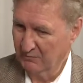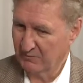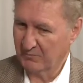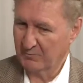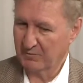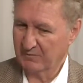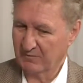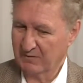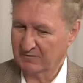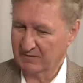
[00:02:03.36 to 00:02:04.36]
which
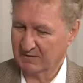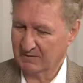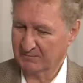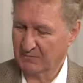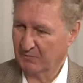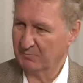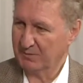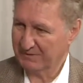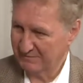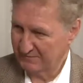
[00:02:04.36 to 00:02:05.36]
puts us in a
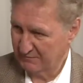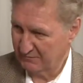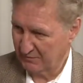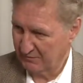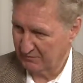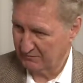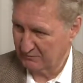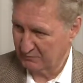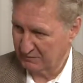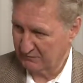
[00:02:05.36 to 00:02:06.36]
competitive
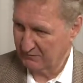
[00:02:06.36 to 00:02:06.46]
advantage. We can